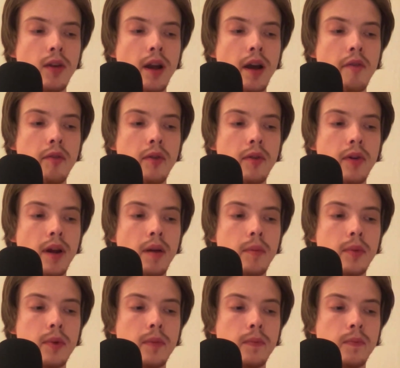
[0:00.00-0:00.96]
on Offload App.
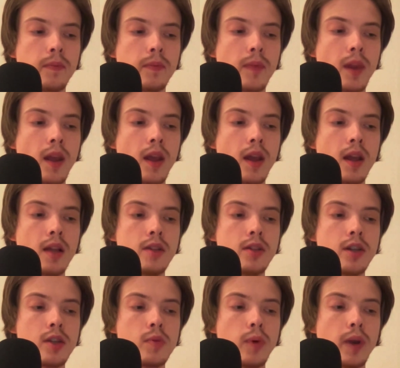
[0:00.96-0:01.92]

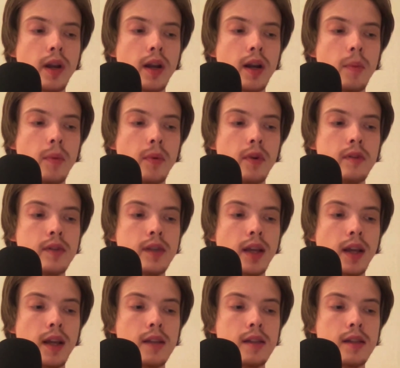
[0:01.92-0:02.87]
Just wait a couple of
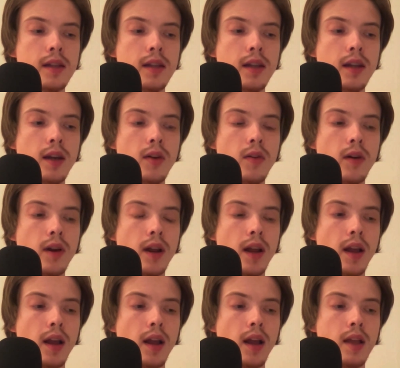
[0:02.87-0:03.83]
seconds in here
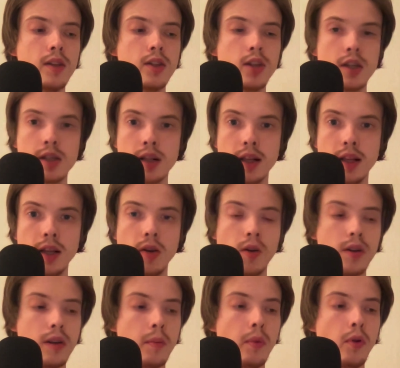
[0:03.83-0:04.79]
and just click
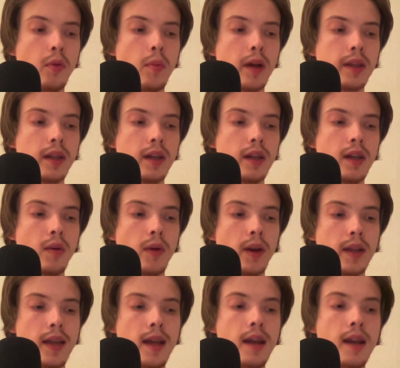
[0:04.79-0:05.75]
on the blue button here
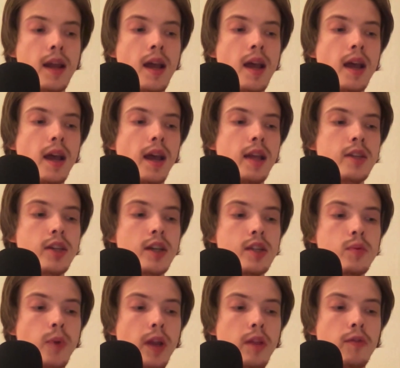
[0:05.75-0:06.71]
again and
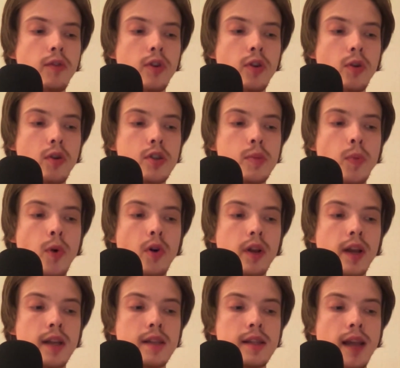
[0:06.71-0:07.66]
just wait for your
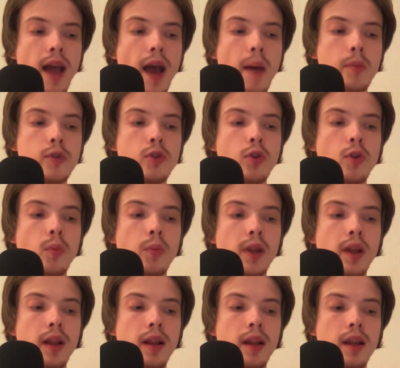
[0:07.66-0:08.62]
Sparkasse app to
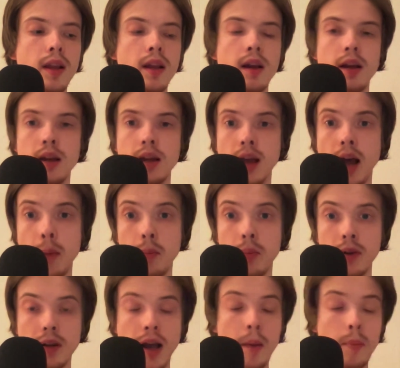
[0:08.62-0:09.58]
completely uh,
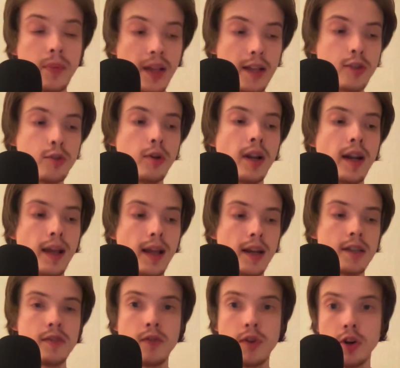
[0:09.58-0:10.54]
up, update to the
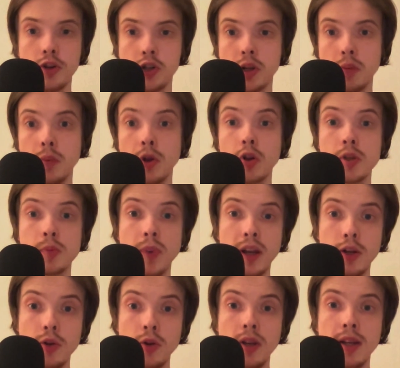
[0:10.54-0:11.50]
latest version because by
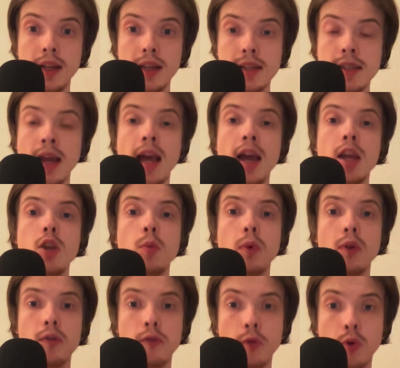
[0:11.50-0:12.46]
doing this you
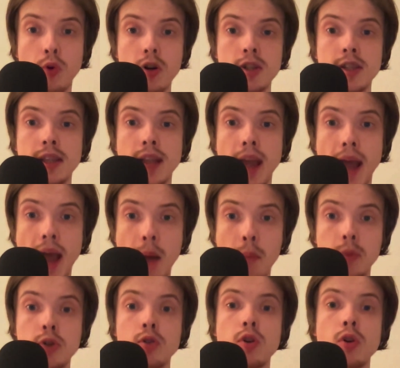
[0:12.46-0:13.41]
will force the
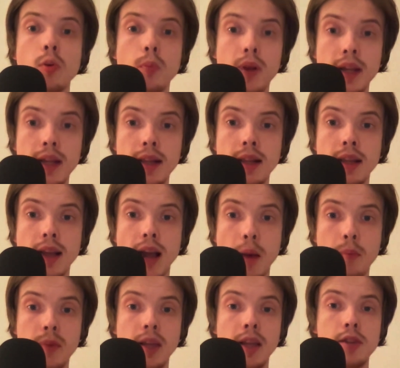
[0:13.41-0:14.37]
app to completely
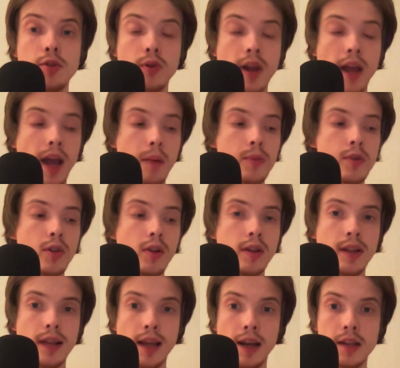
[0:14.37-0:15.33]
update to the
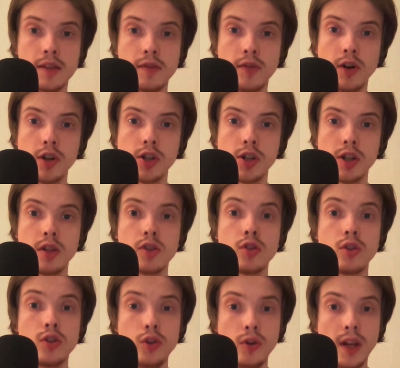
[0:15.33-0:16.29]
absolute latest version.
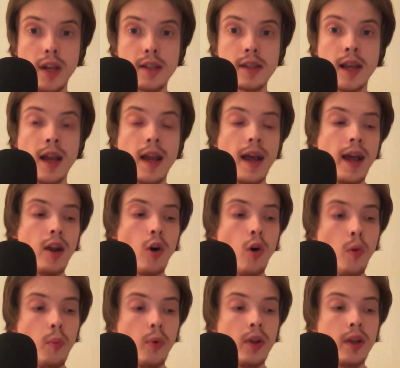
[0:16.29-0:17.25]
So do this and
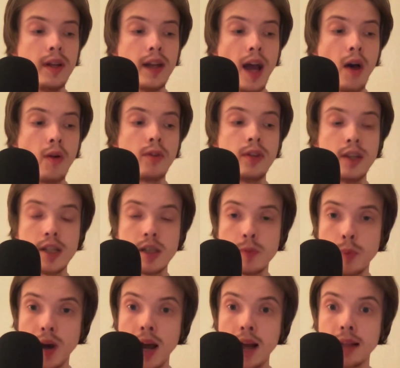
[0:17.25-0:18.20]
hopefully now this
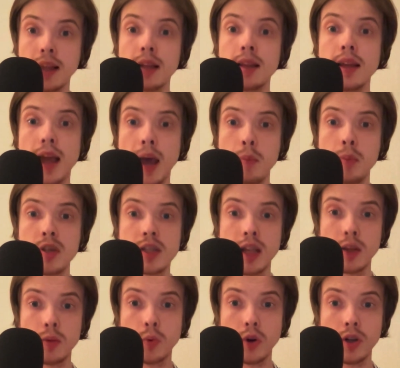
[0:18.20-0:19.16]
bug that the app is
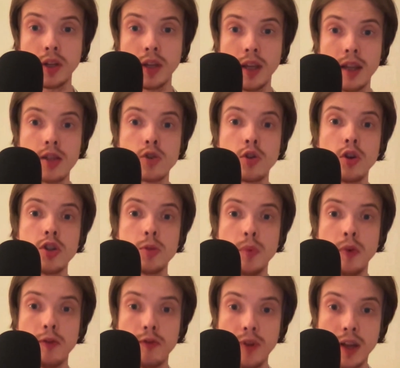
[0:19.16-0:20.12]
not working is going to
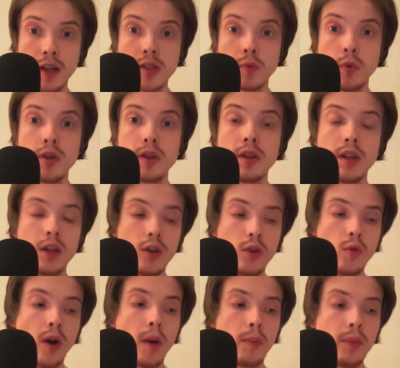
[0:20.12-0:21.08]
be fixed with the
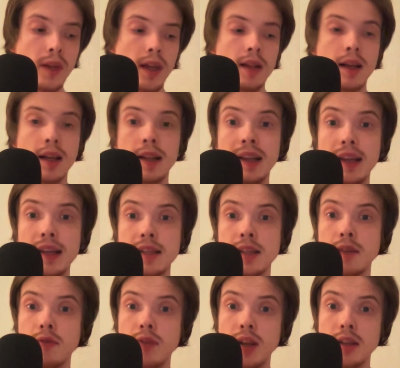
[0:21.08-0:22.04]
new update. At least
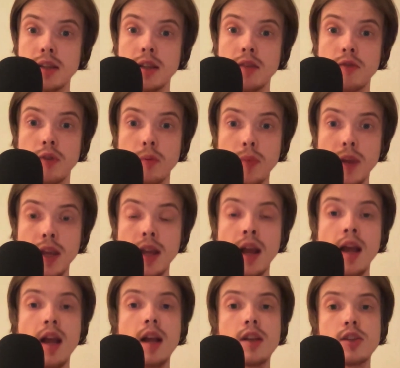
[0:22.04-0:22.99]
it fixed it for me
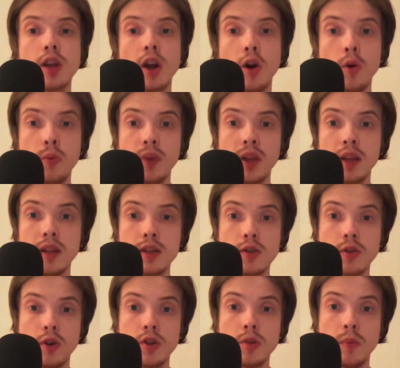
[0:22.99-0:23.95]
so I hope that it's
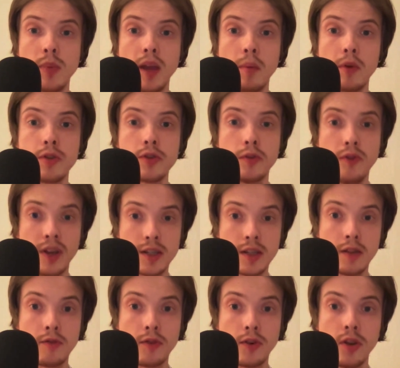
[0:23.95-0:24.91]
going to be able to fix
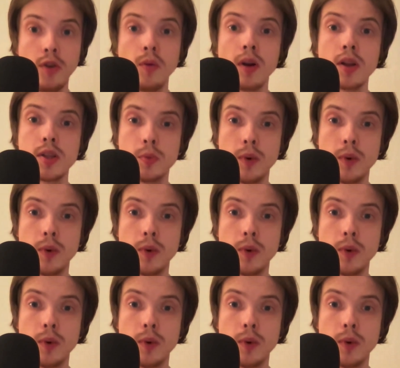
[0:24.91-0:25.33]
it for you as